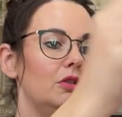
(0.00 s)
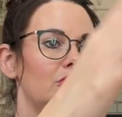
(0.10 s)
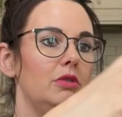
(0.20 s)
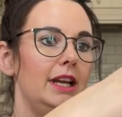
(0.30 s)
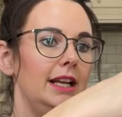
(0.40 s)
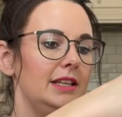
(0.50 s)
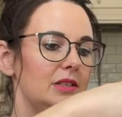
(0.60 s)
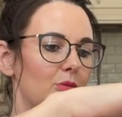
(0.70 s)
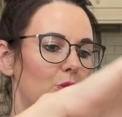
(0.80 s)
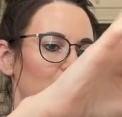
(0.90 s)
really
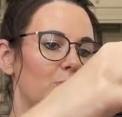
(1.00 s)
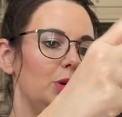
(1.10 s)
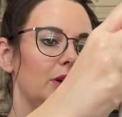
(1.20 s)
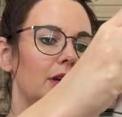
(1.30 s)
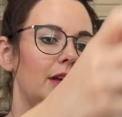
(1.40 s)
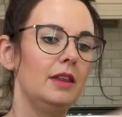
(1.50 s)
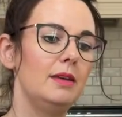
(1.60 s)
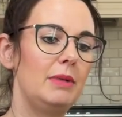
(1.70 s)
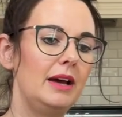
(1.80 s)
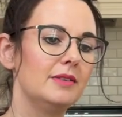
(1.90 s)
small, but
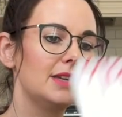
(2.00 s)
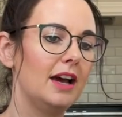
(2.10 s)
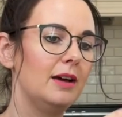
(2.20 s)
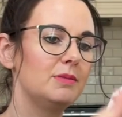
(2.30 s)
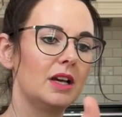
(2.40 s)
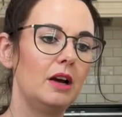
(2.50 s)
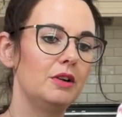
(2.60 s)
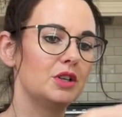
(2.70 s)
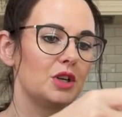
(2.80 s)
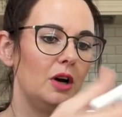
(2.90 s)
the amount of times I go
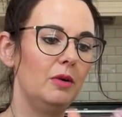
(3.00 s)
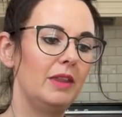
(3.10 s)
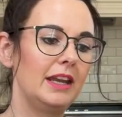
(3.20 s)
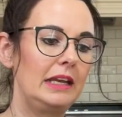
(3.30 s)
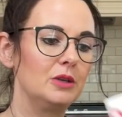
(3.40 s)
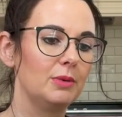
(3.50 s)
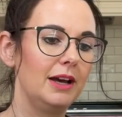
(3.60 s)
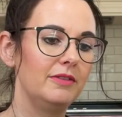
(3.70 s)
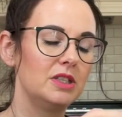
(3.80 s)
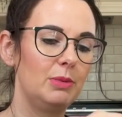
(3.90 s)
in a shop and then end up
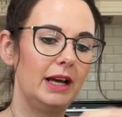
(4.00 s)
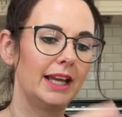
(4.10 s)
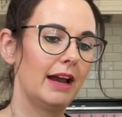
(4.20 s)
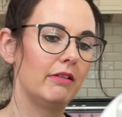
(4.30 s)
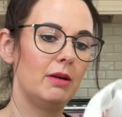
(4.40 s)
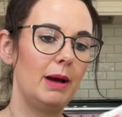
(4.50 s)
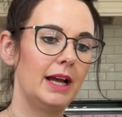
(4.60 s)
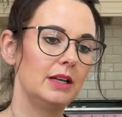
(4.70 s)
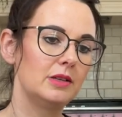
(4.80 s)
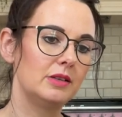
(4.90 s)
having to buy a carrier
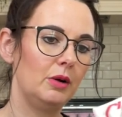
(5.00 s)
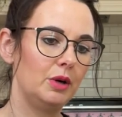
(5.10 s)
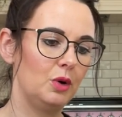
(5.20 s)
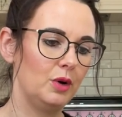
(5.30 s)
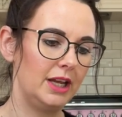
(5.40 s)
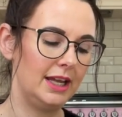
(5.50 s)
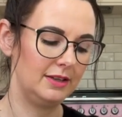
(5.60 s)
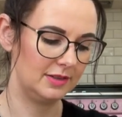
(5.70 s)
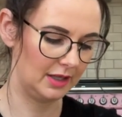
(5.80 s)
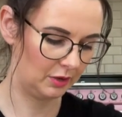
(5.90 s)
bag is so
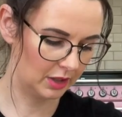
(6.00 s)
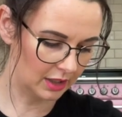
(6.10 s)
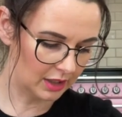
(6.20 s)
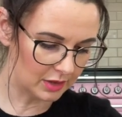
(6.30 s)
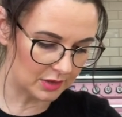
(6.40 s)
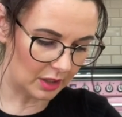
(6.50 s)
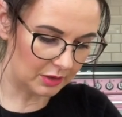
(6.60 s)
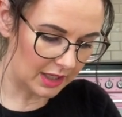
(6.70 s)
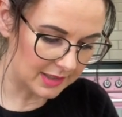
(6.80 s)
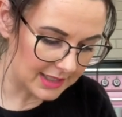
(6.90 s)
annoying. So
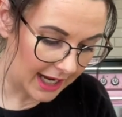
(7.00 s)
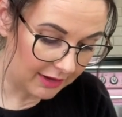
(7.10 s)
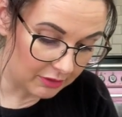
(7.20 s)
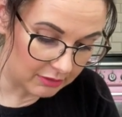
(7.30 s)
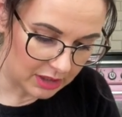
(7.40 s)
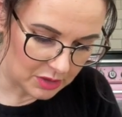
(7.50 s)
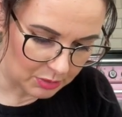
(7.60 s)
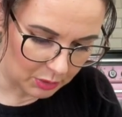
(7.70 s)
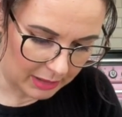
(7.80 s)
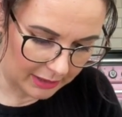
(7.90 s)
nice to have a
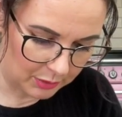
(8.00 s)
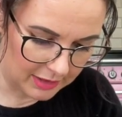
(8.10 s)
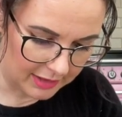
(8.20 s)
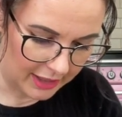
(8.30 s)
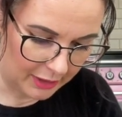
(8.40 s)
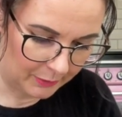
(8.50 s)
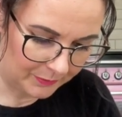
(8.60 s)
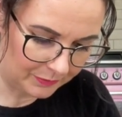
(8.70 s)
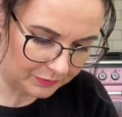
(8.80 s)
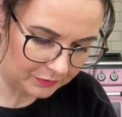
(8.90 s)
reusable bag with you.
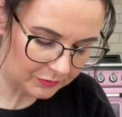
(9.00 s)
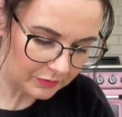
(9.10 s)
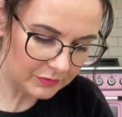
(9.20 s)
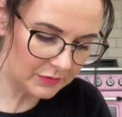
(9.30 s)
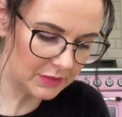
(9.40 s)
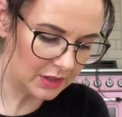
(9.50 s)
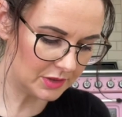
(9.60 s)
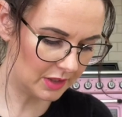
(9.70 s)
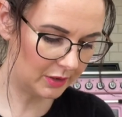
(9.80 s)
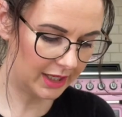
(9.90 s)

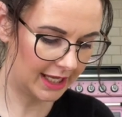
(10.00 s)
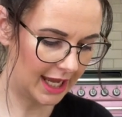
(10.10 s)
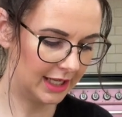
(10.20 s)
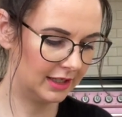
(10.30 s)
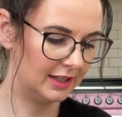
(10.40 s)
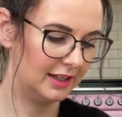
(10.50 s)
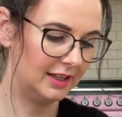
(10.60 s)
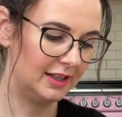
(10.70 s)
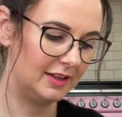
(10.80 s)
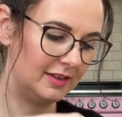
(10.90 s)
So again,
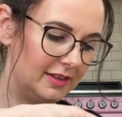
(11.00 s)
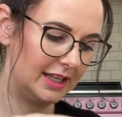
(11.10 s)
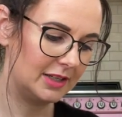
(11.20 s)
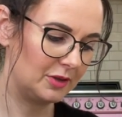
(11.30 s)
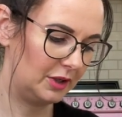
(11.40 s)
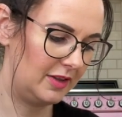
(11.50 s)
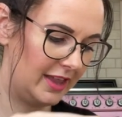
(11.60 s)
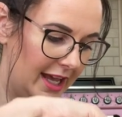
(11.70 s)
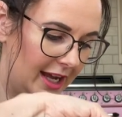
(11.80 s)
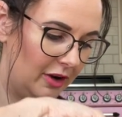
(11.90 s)
that's gone in
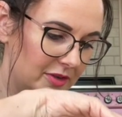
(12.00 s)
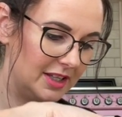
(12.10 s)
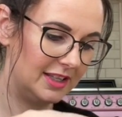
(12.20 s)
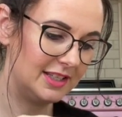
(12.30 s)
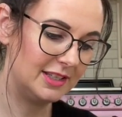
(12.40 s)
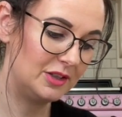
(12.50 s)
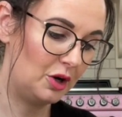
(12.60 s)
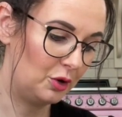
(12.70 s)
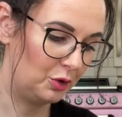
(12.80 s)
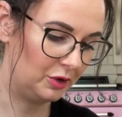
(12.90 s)
there. Obviously this is
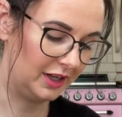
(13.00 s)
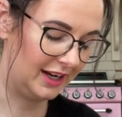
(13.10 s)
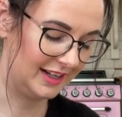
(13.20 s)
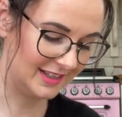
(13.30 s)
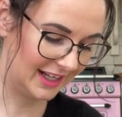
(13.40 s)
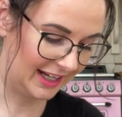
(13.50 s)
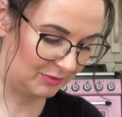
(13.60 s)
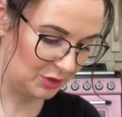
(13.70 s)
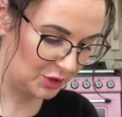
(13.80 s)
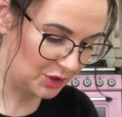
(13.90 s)
not organised. I
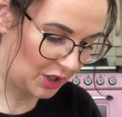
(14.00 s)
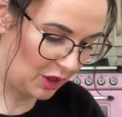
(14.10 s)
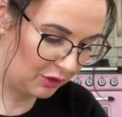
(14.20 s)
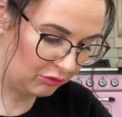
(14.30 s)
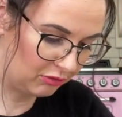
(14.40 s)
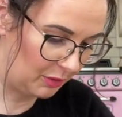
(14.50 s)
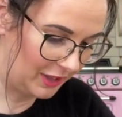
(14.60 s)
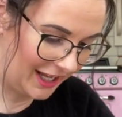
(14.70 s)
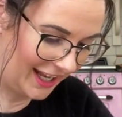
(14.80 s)
am just throwing it